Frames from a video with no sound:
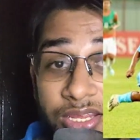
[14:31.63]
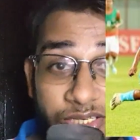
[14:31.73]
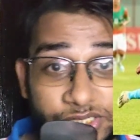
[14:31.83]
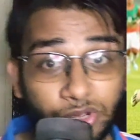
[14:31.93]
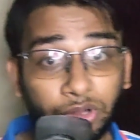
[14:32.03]

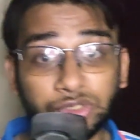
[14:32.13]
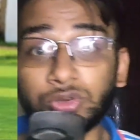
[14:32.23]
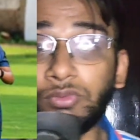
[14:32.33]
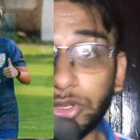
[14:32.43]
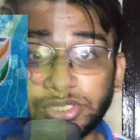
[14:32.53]
she
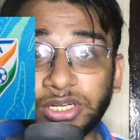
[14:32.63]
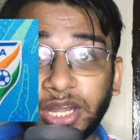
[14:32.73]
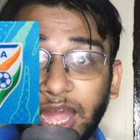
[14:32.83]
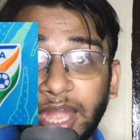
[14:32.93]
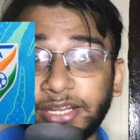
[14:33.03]
also
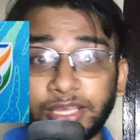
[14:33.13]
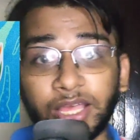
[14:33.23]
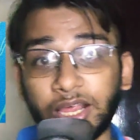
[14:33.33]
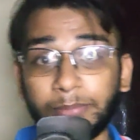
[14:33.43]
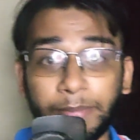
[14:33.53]
wasn't at
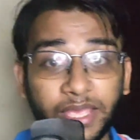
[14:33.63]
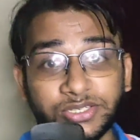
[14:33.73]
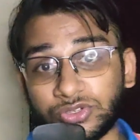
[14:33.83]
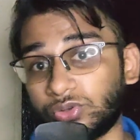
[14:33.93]
her best.